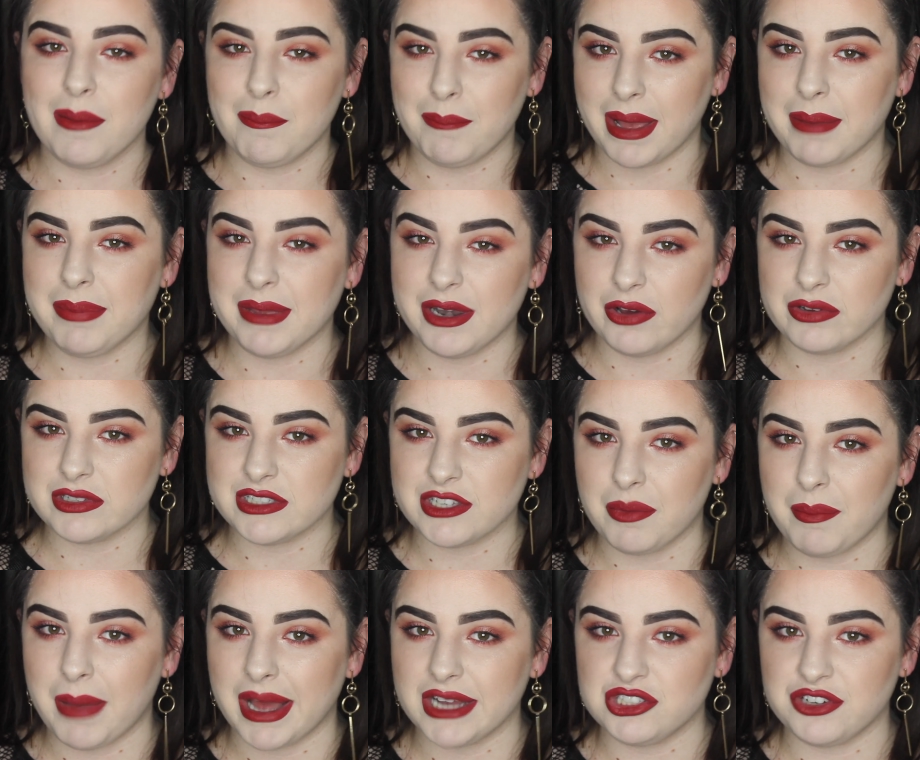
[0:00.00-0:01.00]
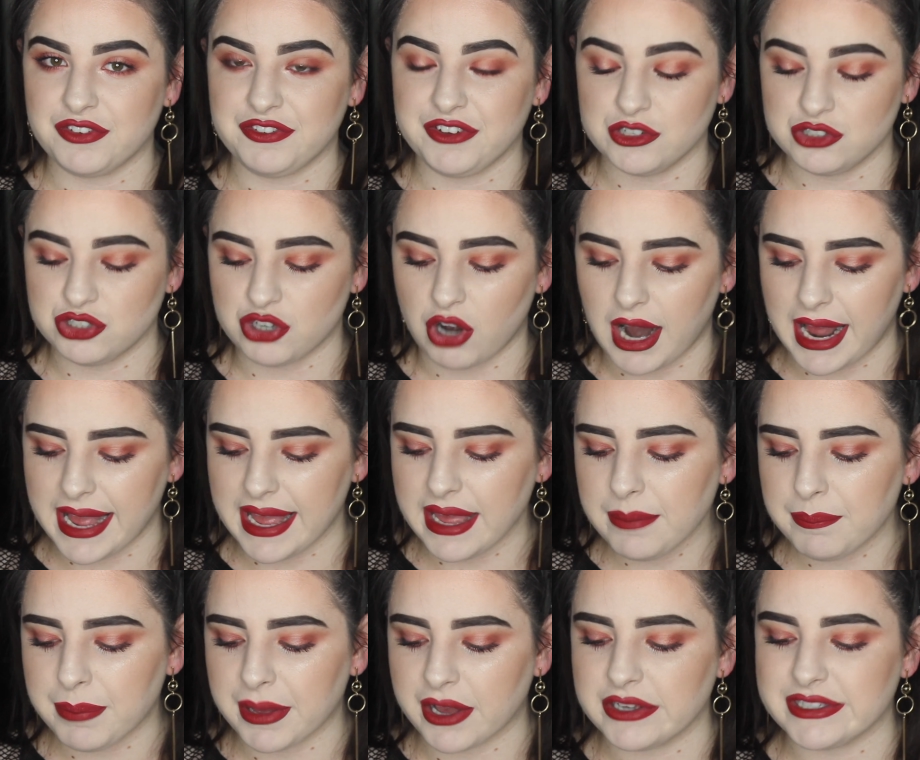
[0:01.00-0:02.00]
maybe not so much if you're
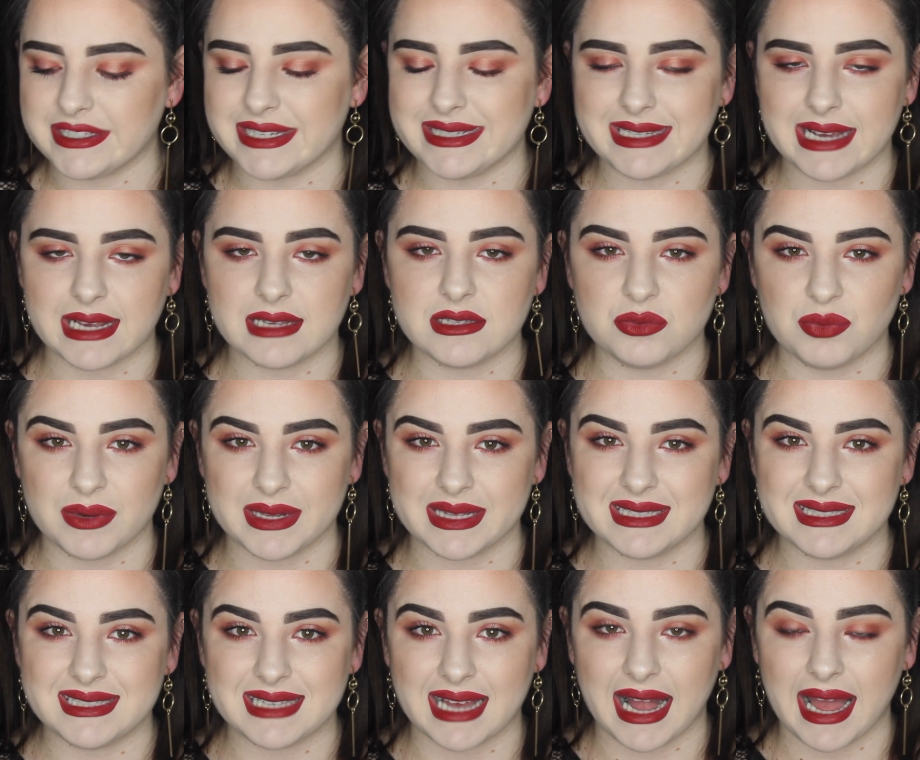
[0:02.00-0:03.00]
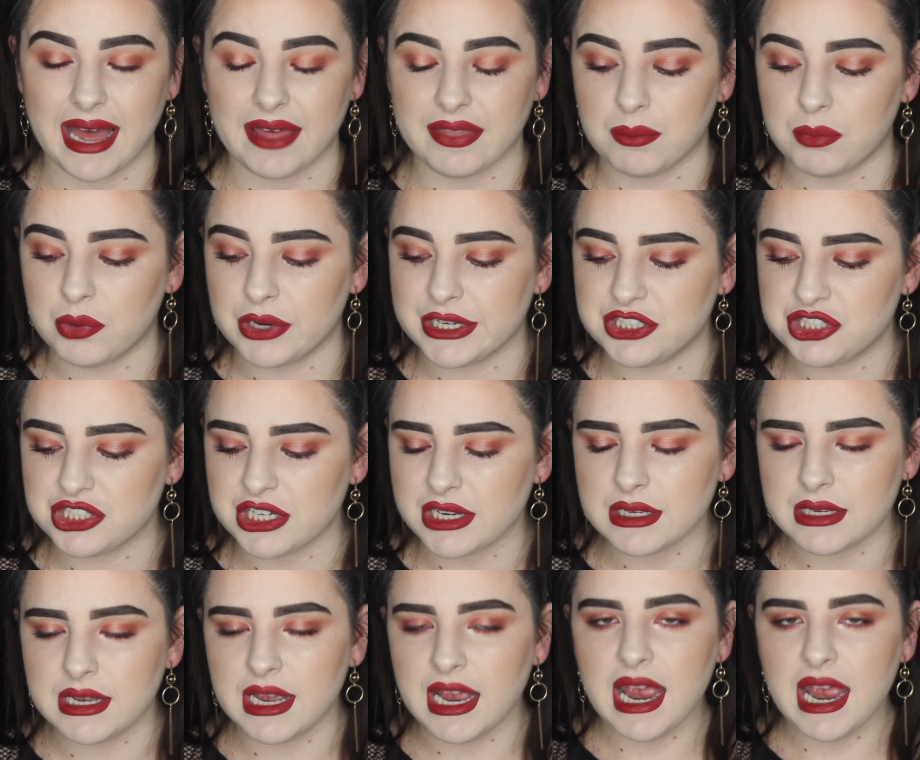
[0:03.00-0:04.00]
drier, because it does really suck out the moisture.